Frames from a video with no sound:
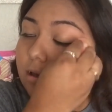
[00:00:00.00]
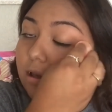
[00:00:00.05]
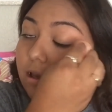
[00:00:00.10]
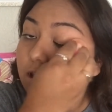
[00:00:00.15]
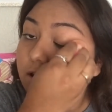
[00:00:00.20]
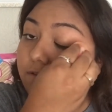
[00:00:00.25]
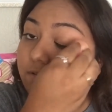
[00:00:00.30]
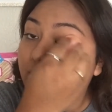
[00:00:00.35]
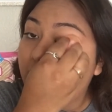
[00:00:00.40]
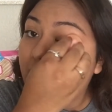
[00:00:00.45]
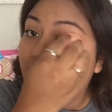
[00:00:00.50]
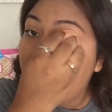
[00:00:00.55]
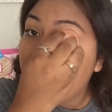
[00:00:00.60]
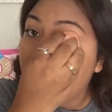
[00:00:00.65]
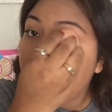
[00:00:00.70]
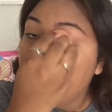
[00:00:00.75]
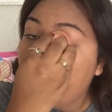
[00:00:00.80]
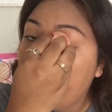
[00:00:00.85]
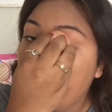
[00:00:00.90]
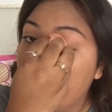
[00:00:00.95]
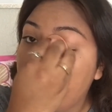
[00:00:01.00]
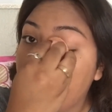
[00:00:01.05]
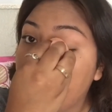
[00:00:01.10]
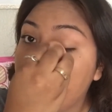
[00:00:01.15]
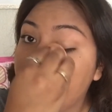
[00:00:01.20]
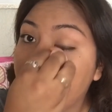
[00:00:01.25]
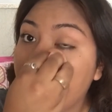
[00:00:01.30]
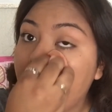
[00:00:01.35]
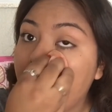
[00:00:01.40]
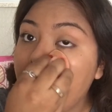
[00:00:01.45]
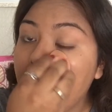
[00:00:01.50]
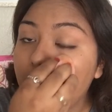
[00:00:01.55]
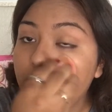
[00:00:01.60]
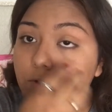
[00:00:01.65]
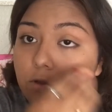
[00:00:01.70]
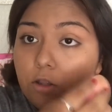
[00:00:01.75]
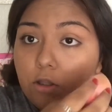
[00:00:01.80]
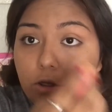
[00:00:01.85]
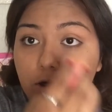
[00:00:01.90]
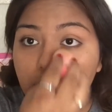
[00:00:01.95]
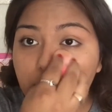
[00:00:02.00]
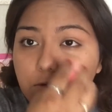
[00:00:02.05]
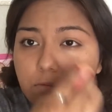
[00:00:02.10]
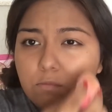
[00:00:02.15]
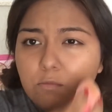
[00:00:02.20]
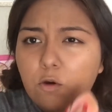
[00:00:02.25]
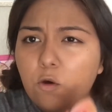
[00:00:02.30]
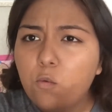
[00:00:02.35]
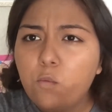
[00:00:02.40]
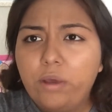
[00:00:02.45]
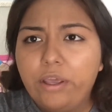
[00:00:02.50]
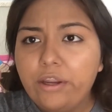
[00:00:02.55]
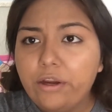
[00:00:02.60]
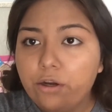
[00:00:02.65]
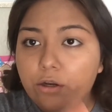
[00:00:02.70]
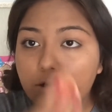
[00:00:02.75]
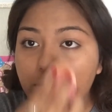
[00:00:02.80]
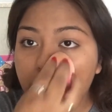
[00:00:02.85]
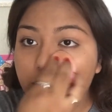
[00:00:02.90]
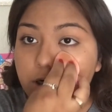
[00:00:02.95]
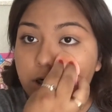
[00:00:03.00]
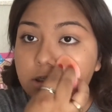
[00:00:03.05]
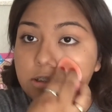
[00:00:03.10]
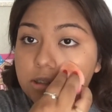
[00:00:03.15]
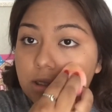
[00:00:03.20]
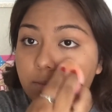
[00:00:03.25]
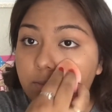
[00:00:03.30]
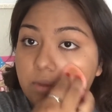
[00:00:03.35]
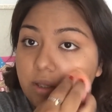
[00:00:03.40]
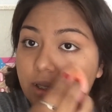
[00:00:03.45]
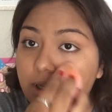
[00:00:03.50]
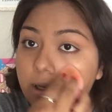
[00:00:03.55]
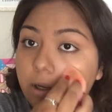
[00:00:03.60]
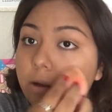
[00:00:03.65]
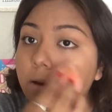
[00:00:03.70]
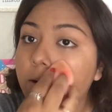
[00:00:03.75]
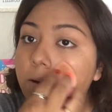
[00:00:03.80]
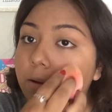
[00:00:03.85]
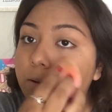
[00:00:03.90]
if I had a light under eye it would look weird or something.